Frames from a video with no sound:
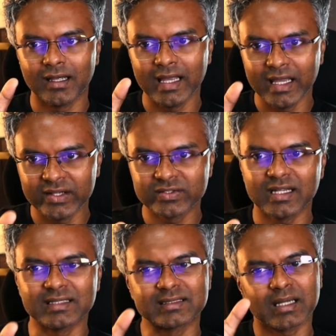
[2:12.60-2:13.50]
agent
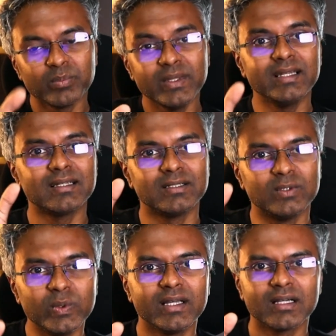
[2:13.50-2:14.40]
has completed
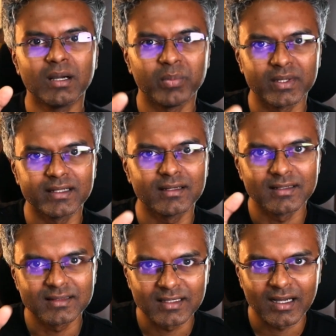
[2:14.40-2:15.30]
doing a particular
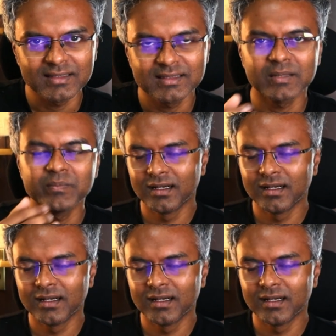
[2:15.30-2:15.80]
task.